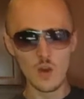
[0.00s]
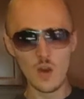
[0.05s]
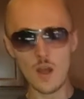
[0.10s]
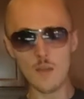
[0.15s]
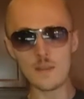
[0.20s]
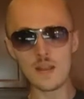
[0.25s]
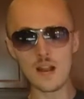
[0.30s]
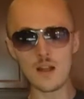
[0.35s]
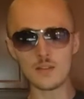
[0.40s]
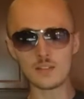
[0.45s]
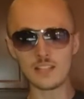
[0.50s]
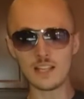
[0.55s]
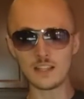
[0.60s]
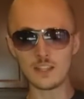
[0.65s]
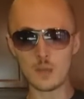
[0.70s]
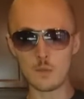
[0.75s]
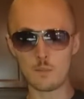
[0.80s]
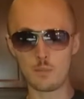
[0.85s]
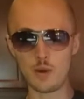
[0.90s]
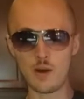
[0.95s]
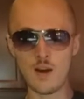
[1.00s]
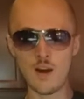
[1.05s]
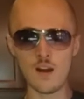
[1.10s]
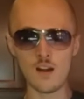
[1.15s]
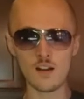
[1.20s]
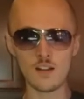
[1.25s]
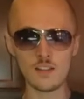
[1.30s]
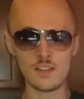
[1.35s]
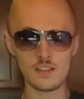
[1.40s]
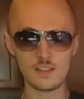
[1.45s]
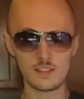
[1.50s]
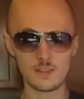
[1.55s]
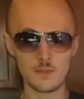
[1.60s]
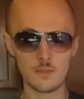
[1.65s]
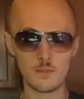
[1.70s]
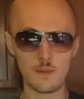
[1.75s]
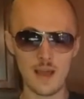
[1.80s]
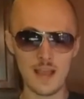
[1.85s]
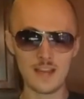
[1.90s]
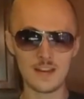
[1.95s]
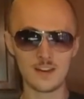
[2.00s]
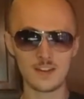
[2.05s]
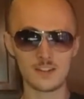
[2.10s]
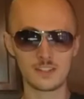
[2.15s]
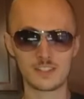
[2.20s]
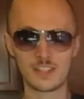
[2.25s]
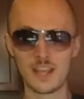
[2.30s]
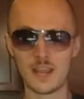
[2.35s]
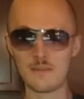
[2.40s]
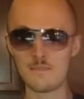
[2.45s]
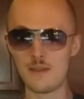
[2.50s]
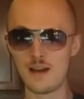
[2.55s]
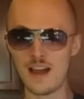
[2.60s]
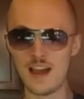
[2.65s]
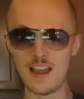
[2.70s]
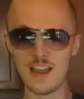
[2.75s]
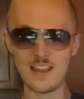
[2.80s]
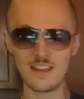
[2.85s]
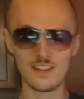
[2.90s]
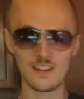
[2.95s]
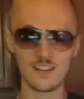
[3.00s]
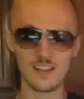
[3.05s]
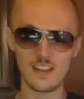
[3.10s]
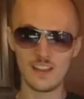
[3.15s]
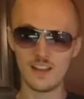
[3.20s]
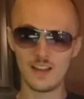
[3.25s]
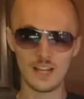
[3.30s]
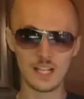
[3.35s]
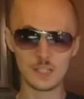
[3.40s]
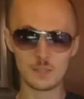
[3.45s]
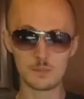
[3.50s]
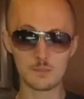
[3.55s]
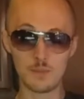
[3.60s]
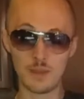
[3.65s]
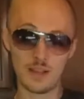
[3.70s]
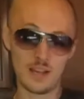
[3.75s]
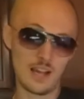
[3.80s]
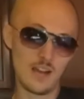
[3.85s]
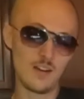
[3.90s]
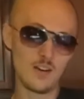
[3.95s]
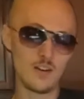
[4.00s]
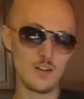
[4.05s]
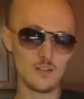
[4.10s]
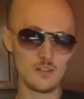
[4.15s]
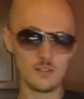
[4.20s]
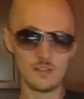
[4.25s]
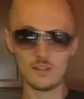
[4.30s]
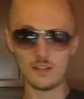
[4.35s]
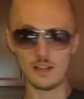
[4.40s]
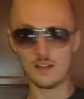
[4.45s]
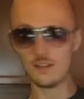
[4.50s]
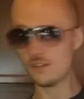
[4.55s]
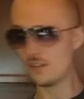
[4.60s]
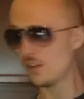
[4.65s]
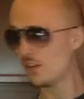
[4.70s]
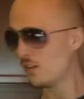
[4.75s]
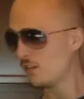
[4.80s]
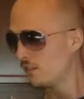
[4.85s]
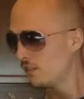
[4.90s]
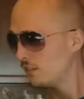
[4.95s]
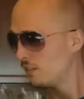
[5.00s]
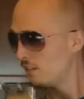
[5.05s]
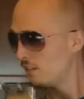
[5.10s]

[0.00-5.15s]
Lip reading: I mean, I was at the bar and some bikers came by and... I don't know.